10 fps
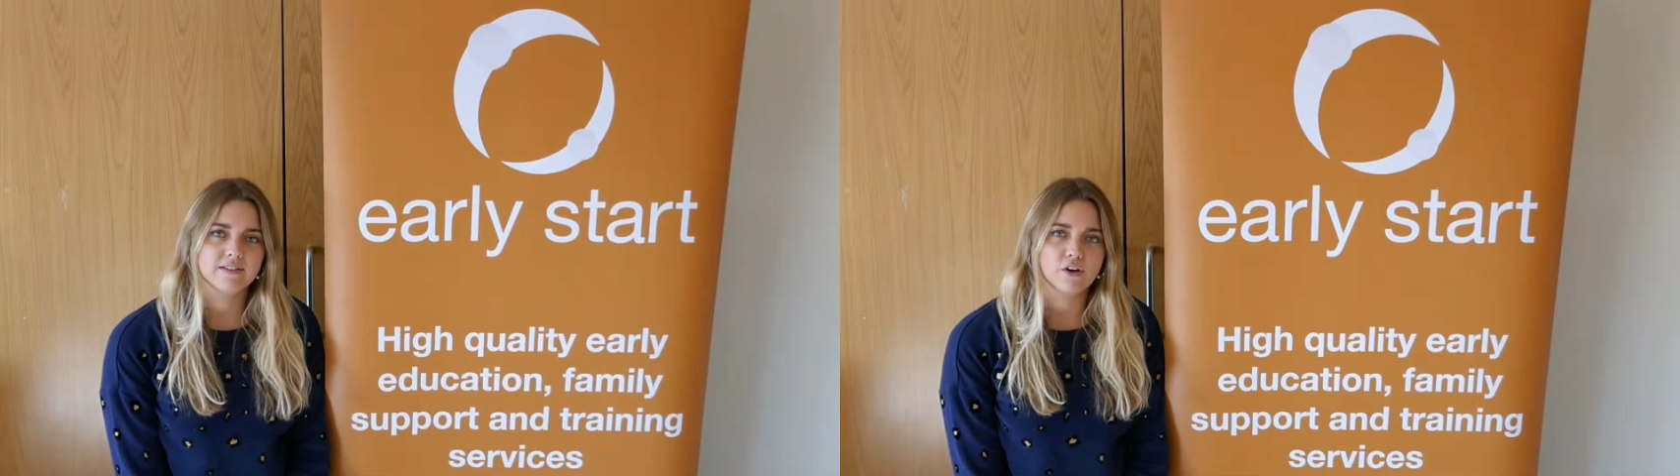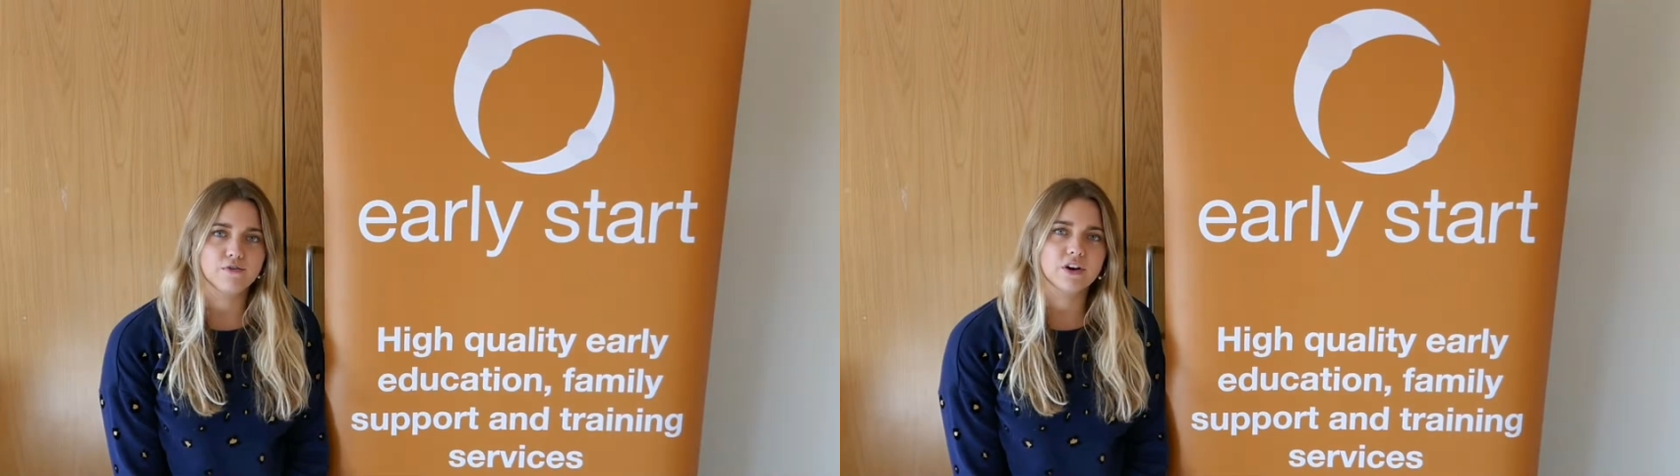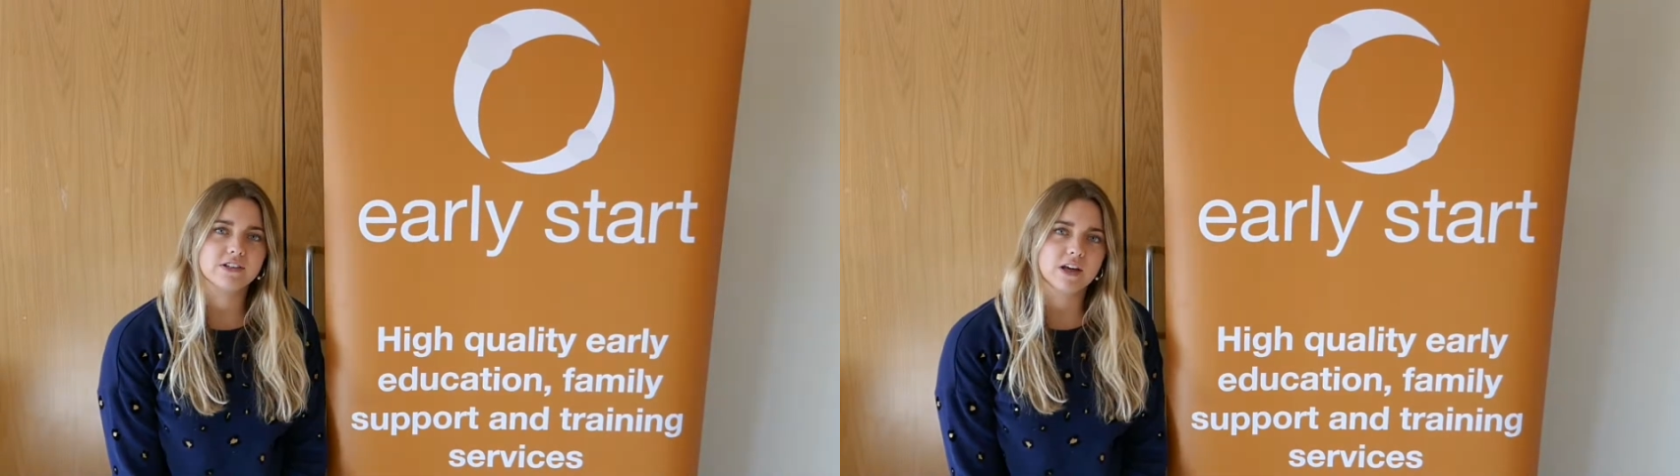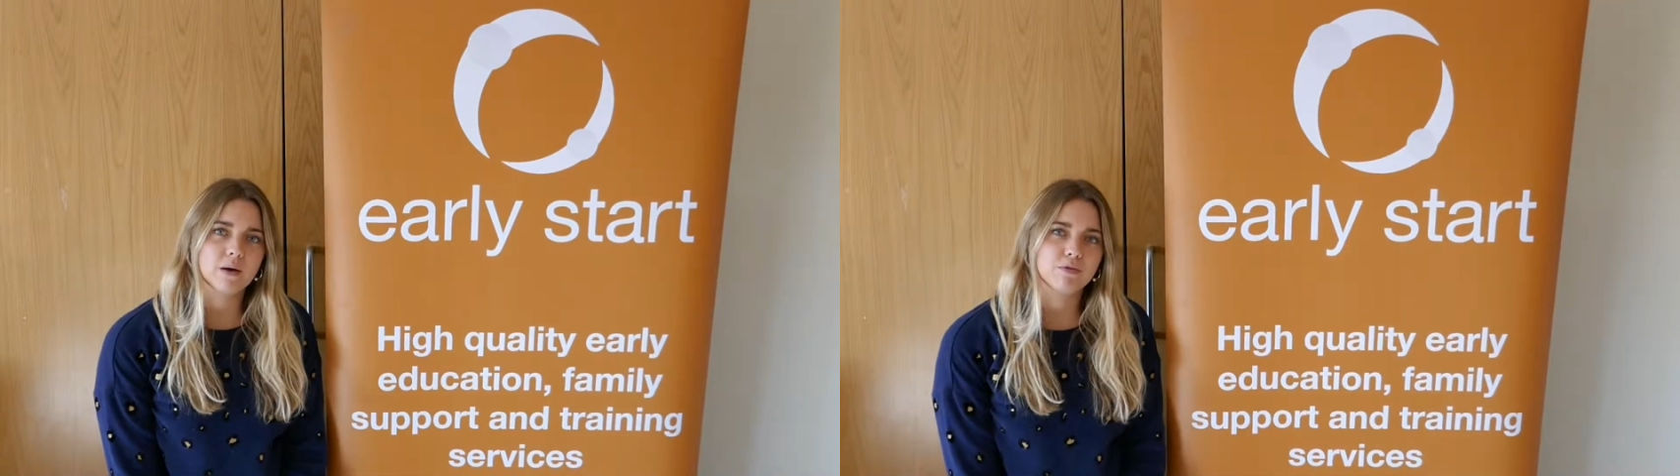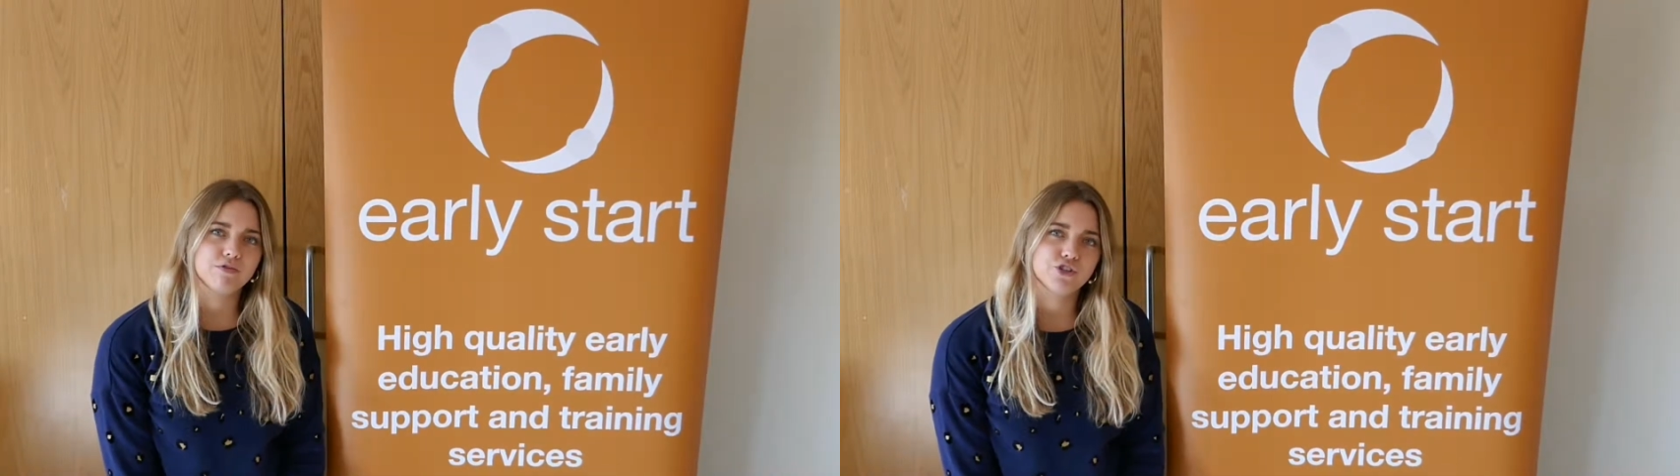so for
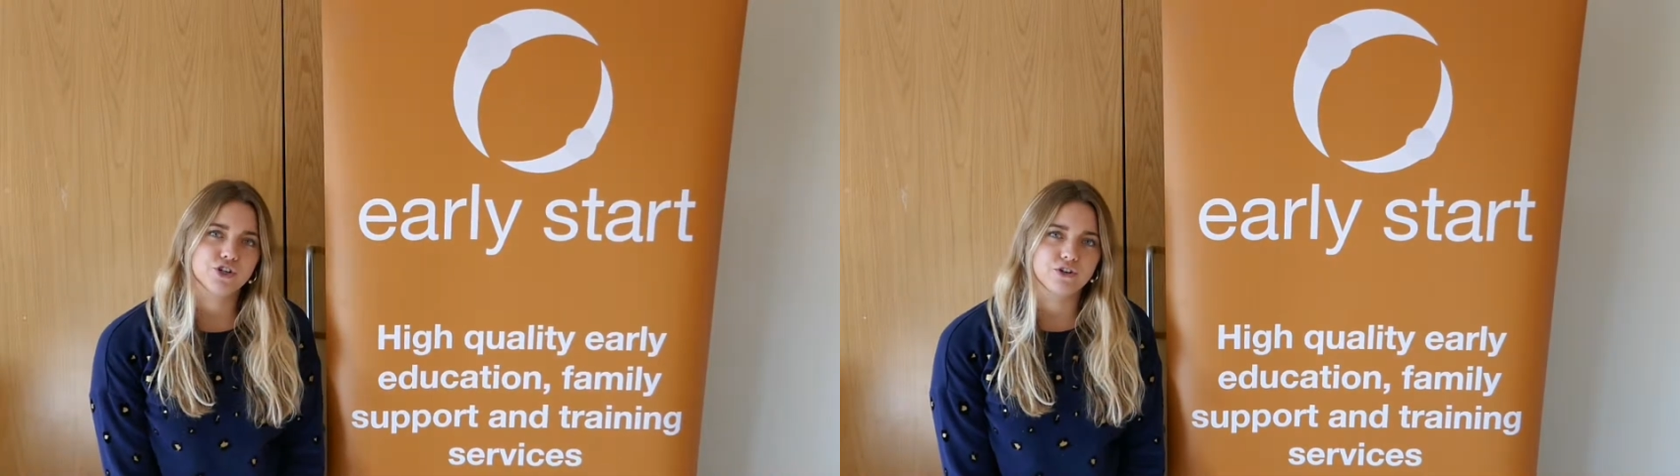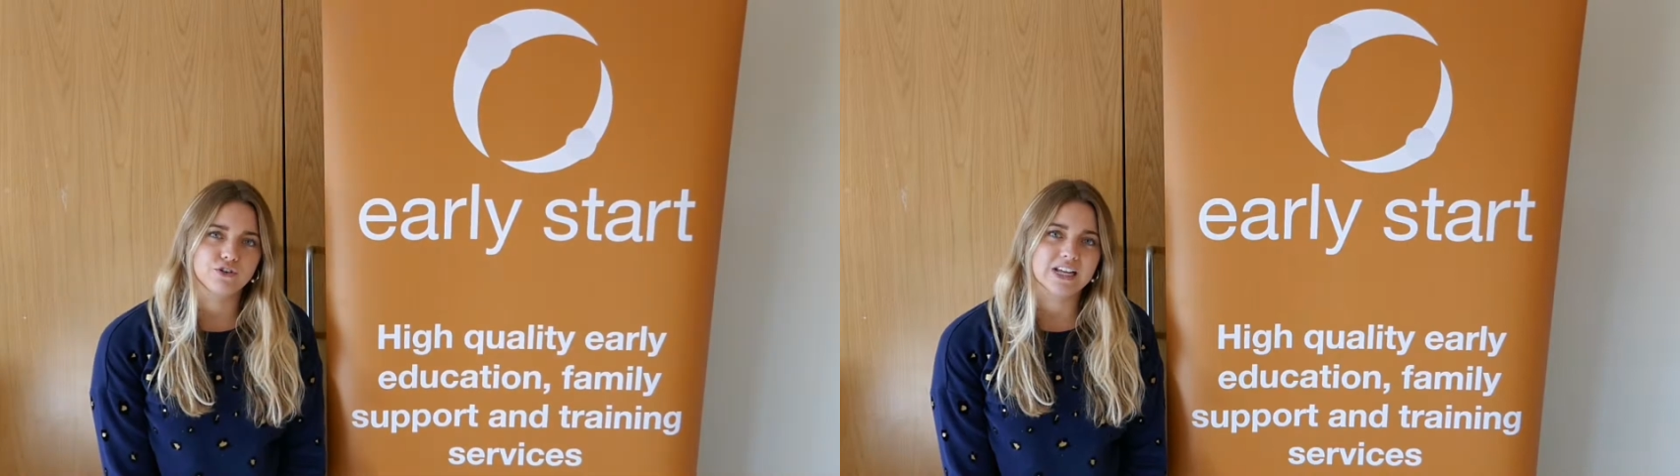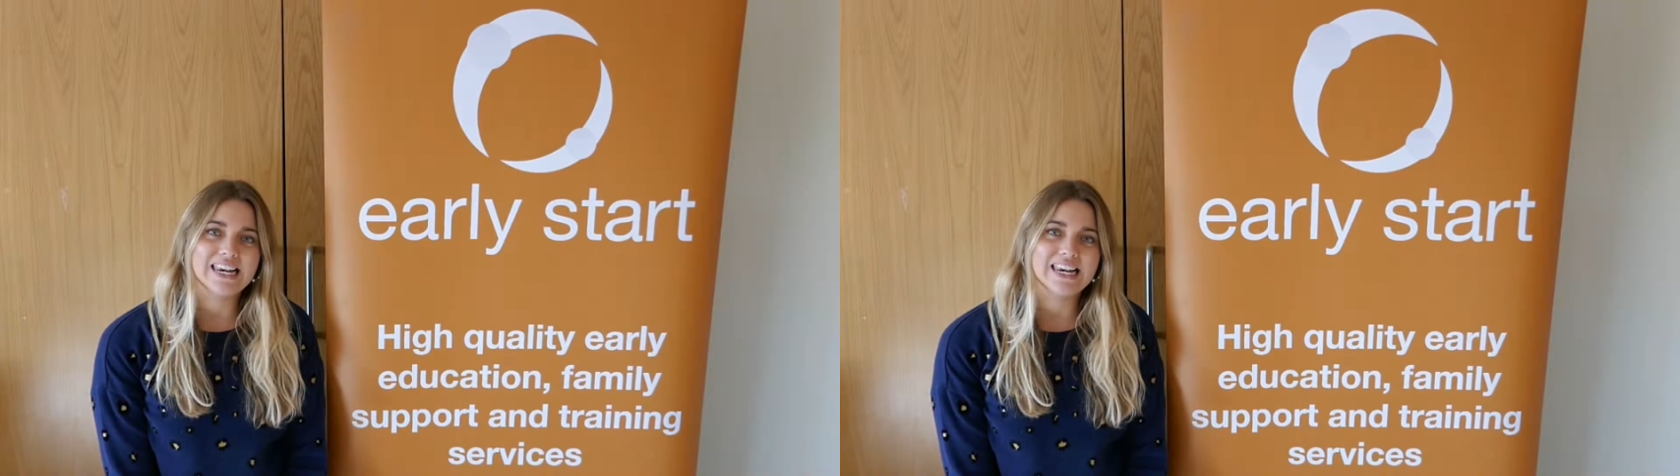example choose